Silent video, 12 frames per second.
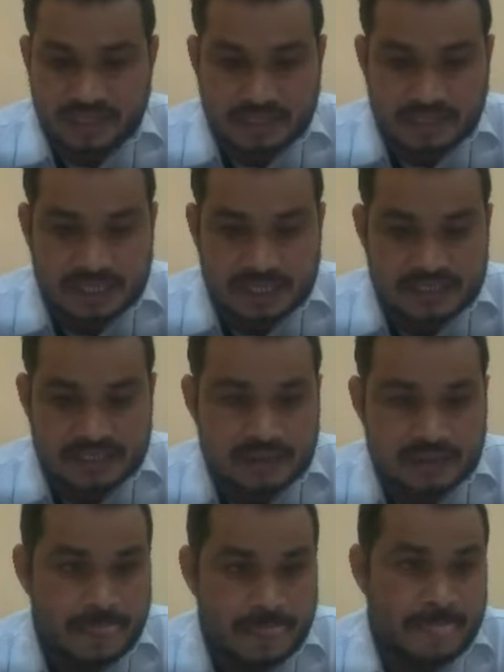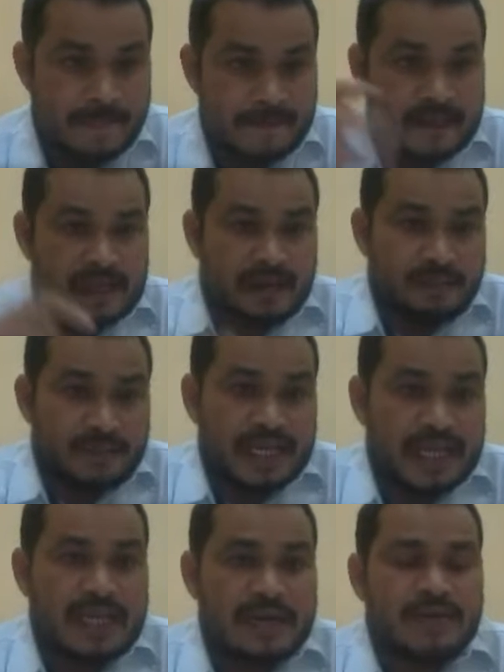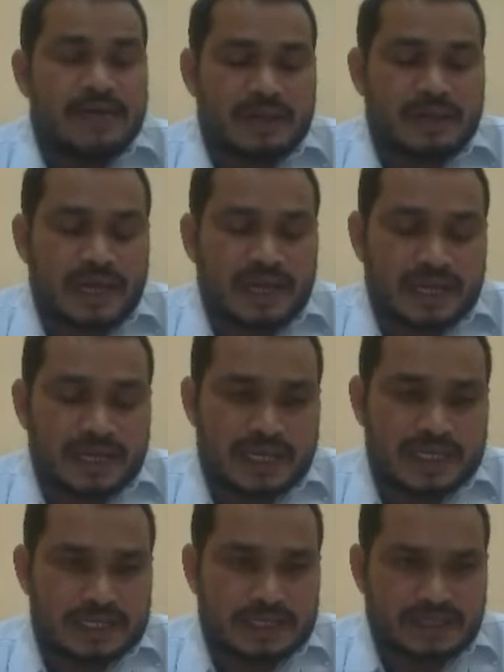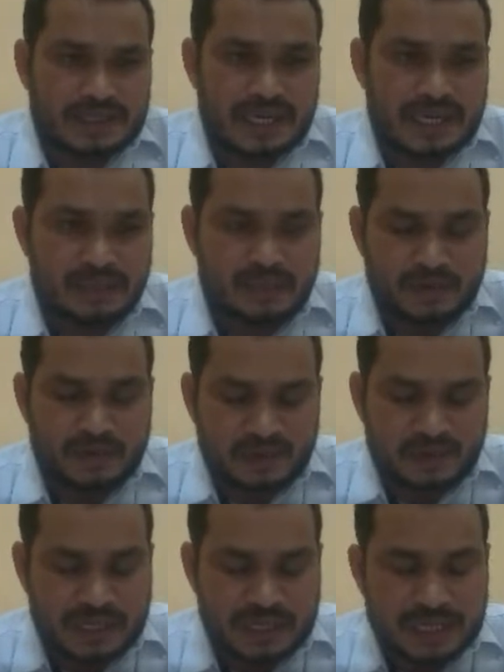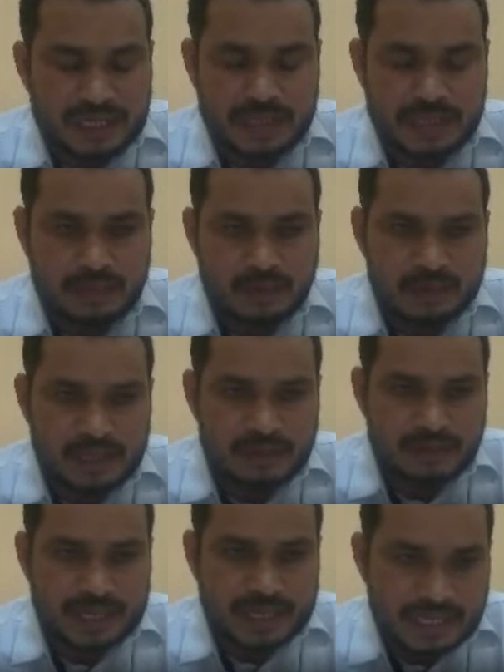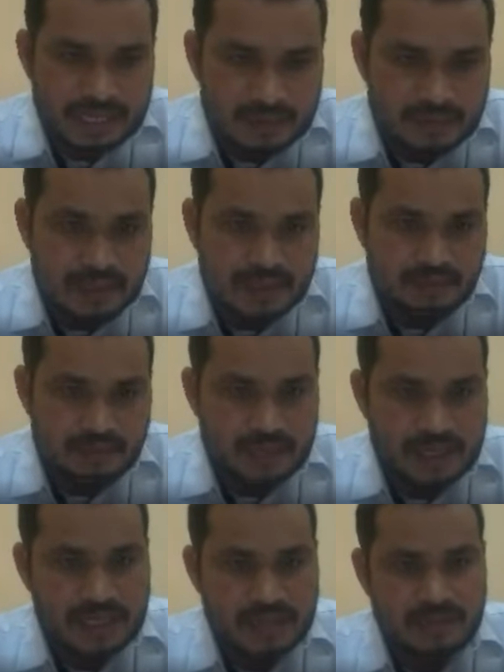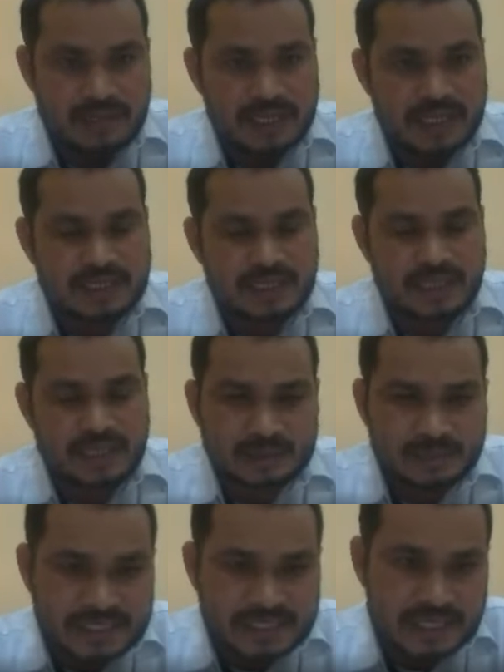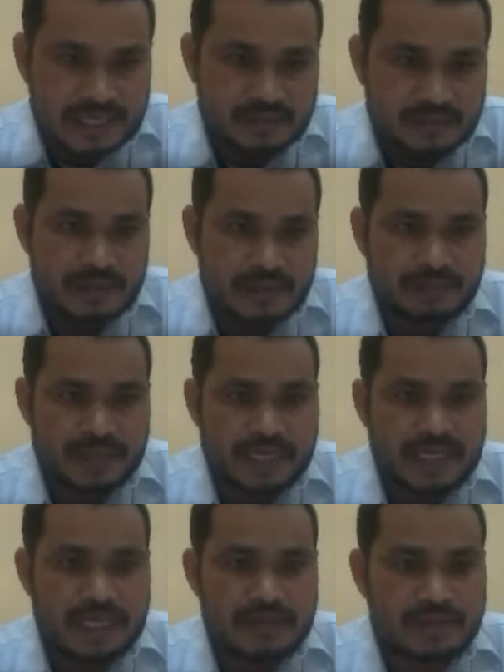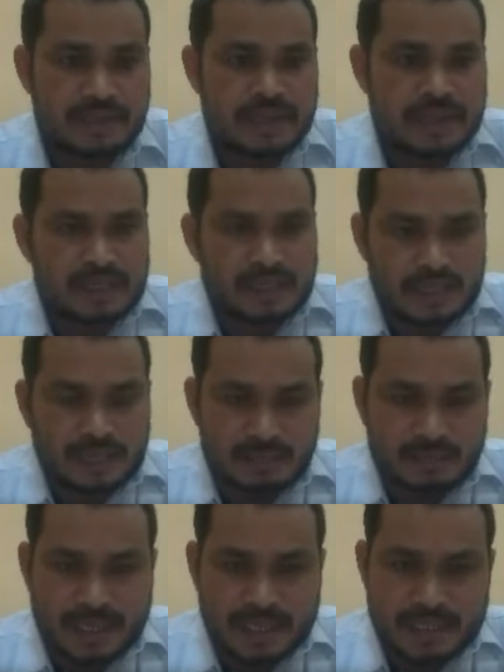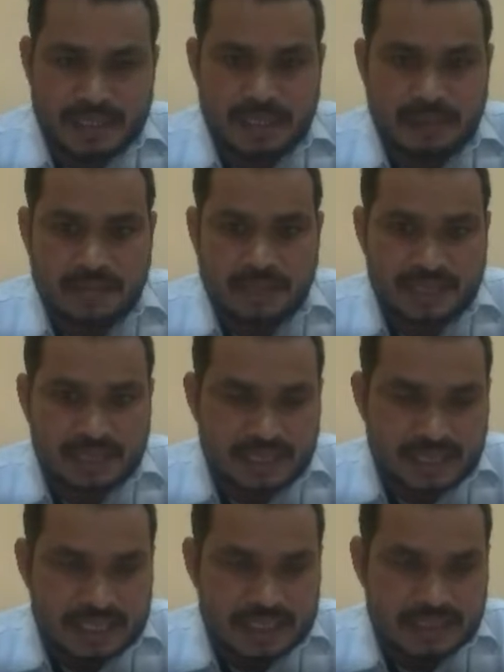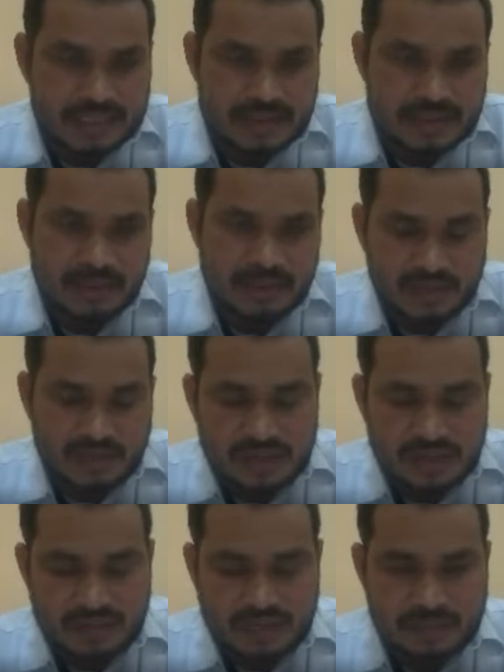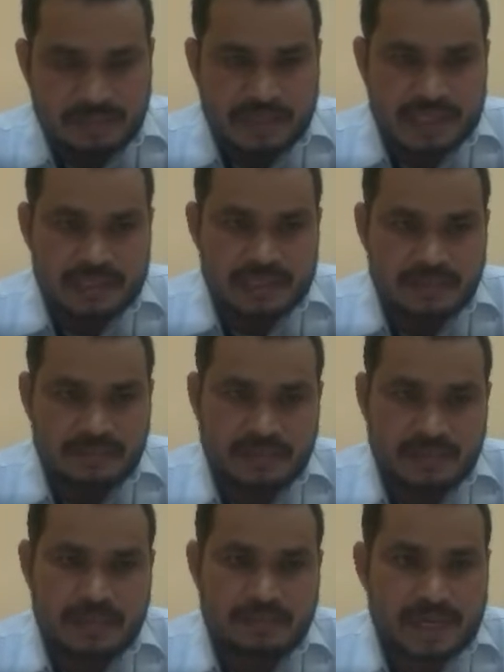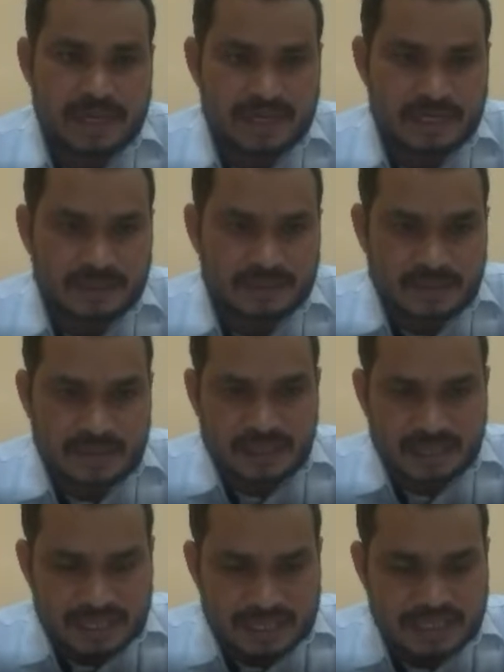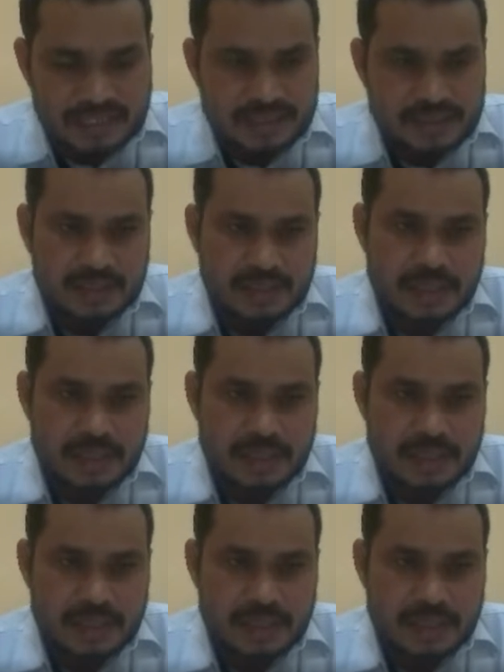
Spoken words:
Next, meaning level realization. Three, we have been talking about the meaning level, word level and expression level. Meaning level comparison Lambada and English, word level comparison Lambada and English,